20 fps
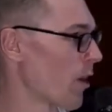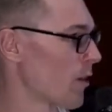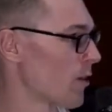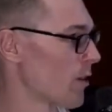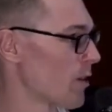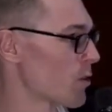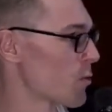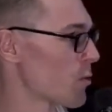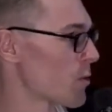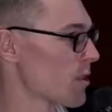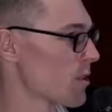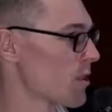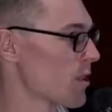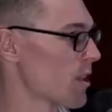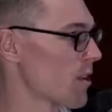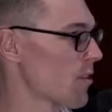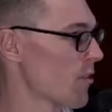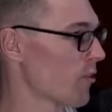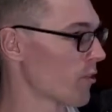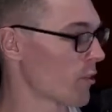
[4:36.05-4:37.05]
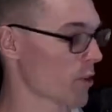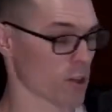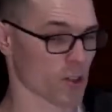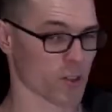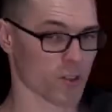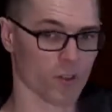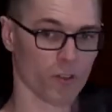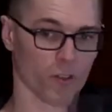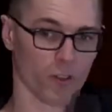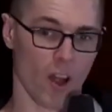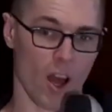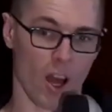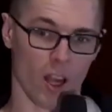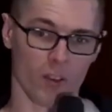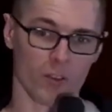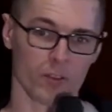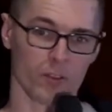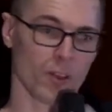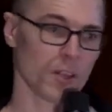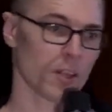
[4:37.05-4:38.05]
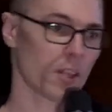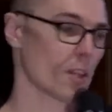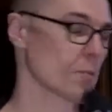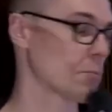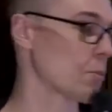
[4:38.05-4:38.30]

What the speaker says: This was the first flock funding